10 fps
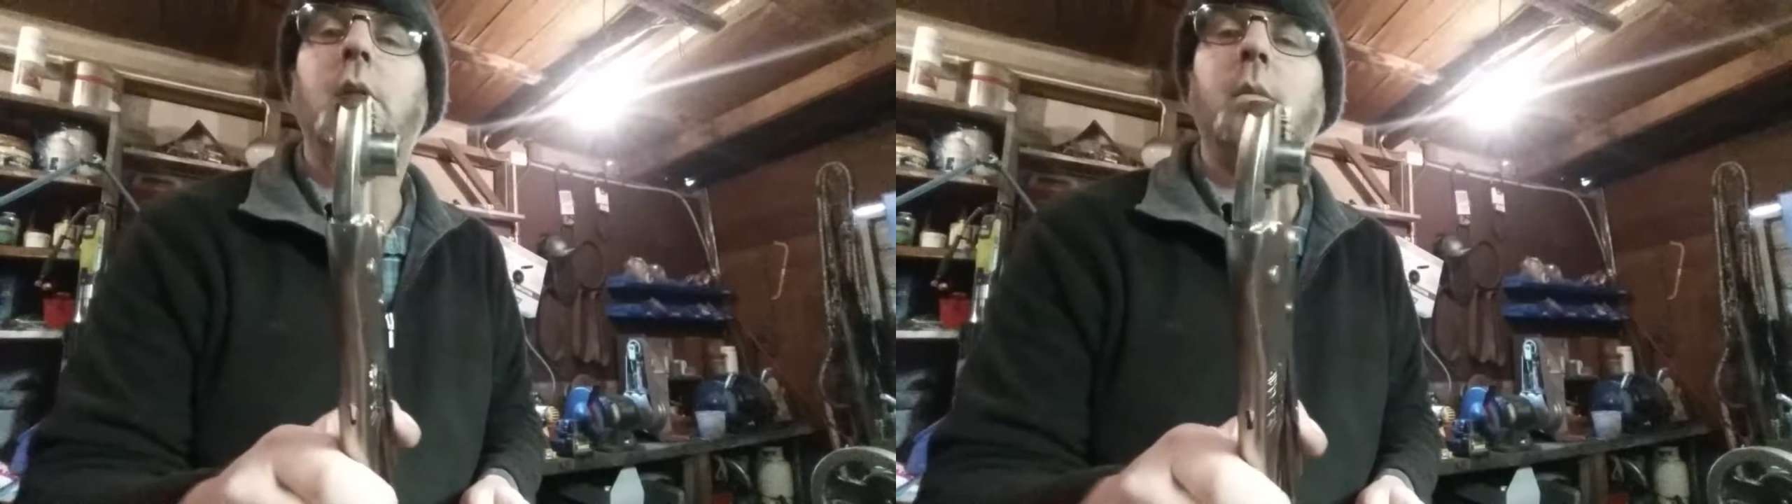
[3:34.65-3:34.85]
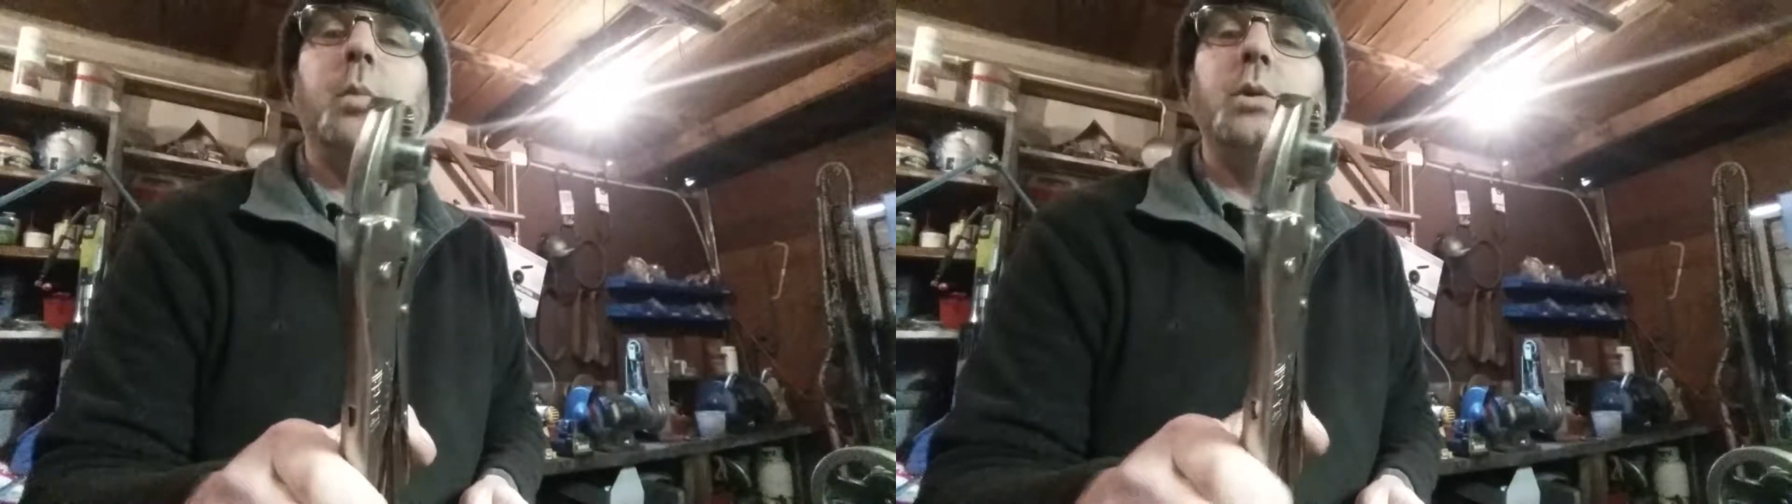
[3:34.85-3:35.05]

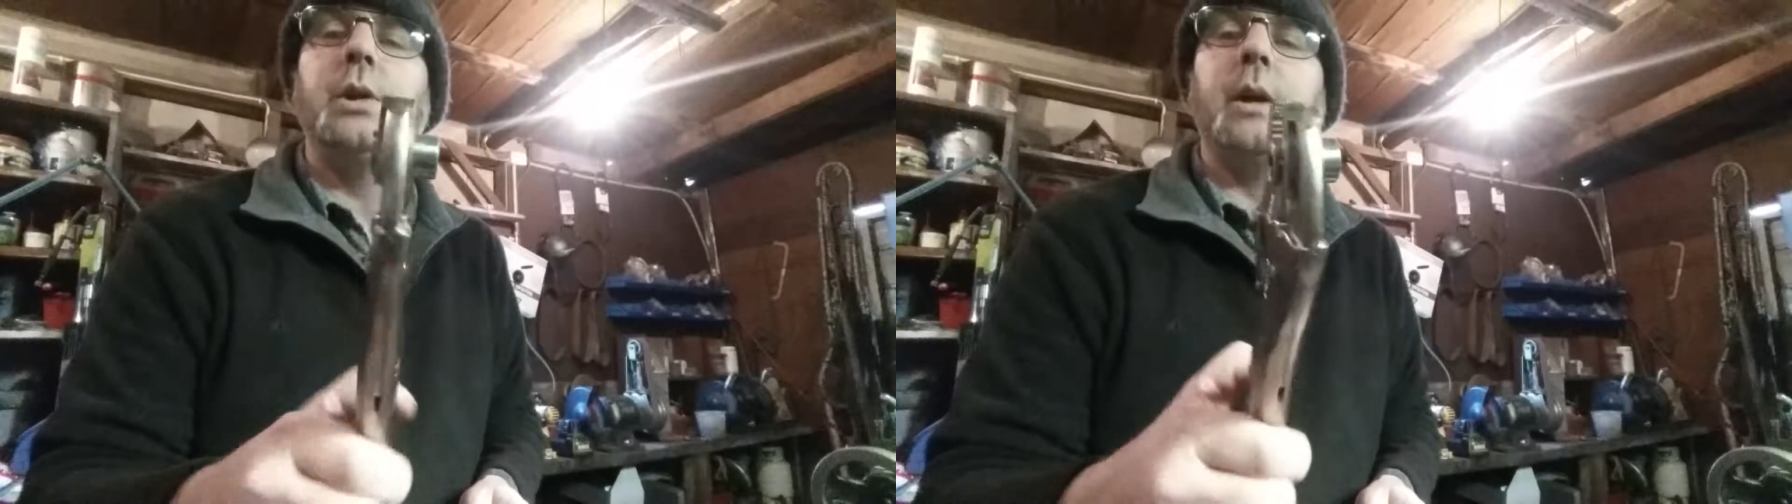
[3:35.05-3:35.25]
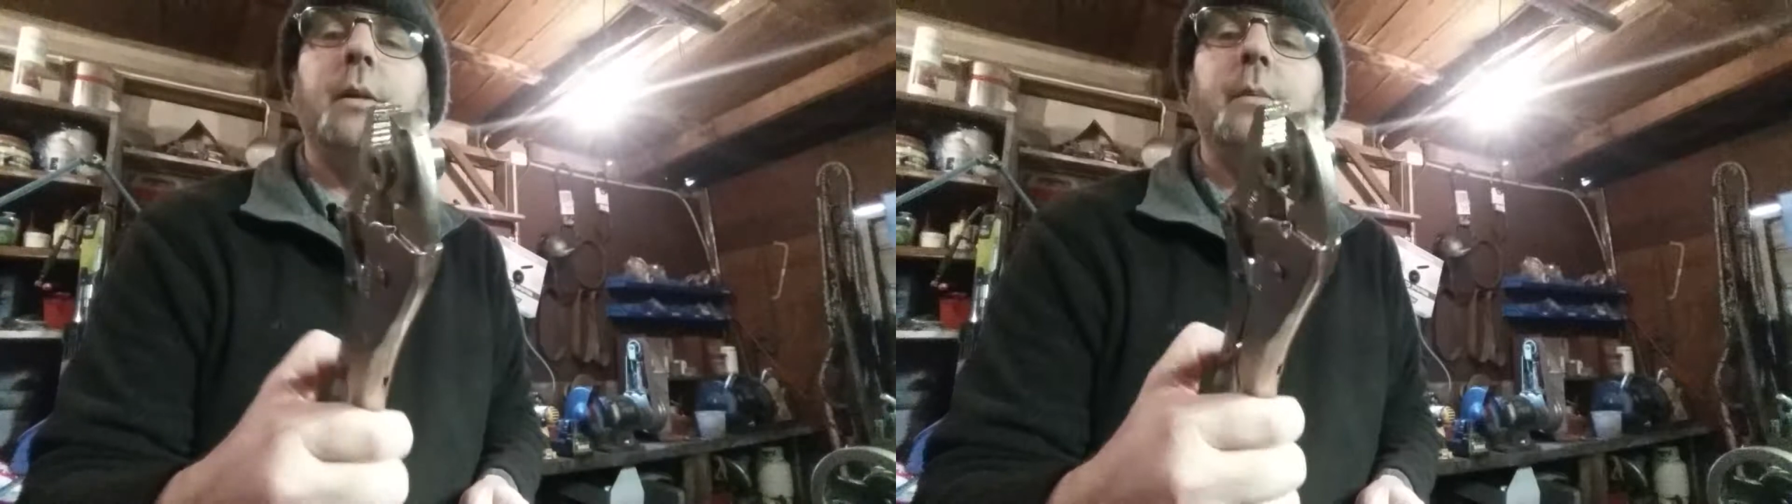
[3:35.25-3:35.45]
little
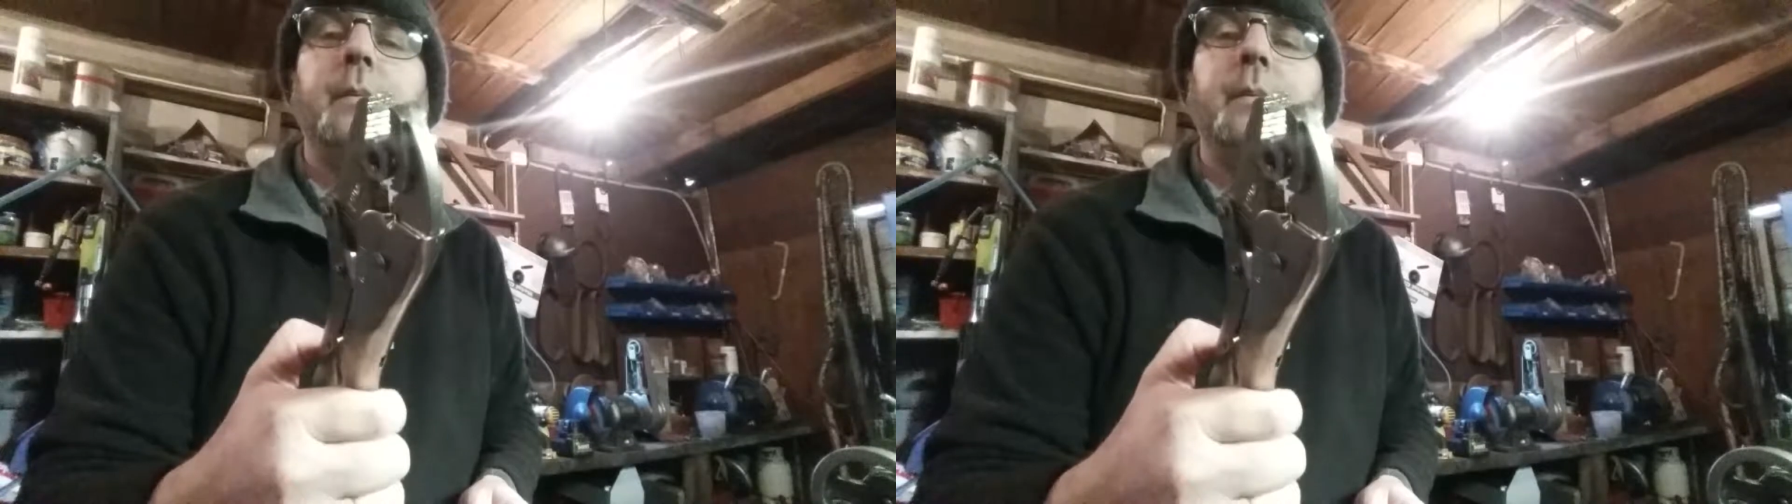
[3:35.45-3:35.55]
bushing